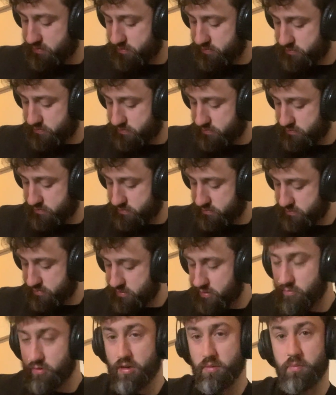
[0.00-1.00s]
We
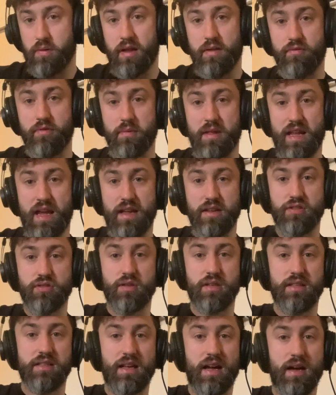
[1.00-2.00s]
can play from the A
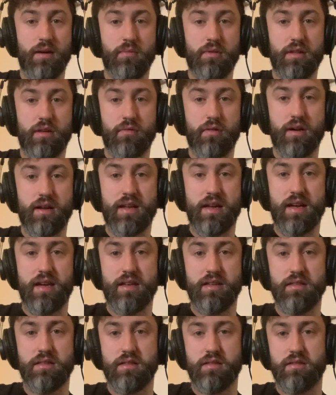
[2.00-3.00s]
string down with our right
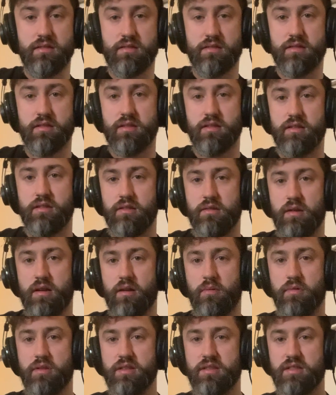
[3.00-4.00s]
hand. You end
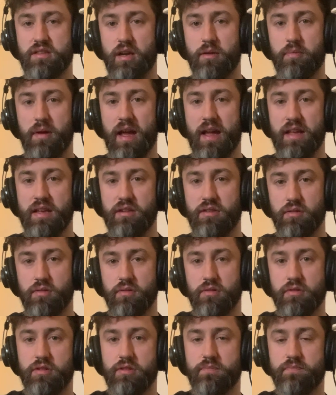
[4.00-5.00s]
up with this type of A
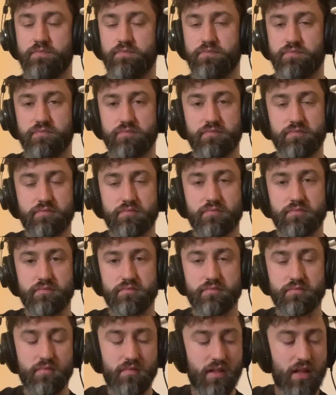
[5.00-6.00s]
chord,
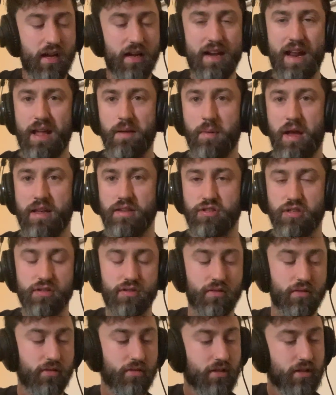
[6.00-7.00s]
an A major
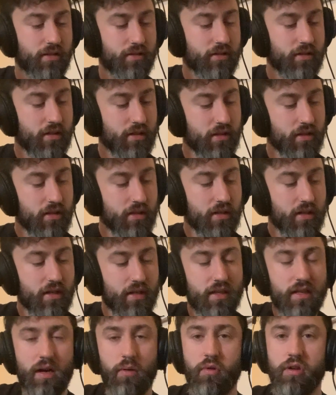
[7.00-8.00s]
chord.
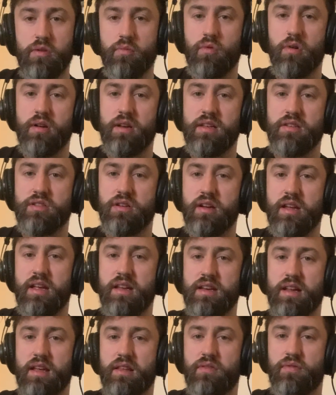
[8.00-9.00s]
Now what you want is your
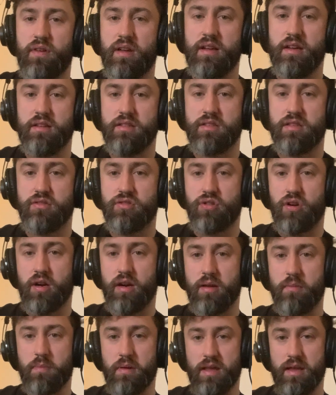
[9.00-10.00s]
index finger to
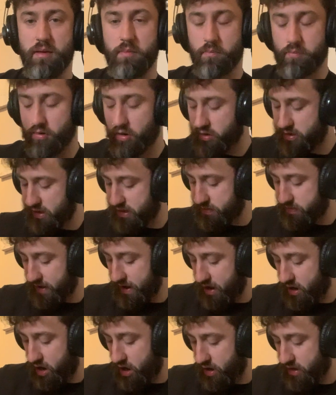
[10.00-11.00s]
try and be blocking
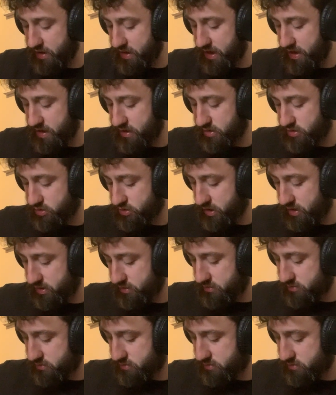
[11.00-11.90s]
that high E string.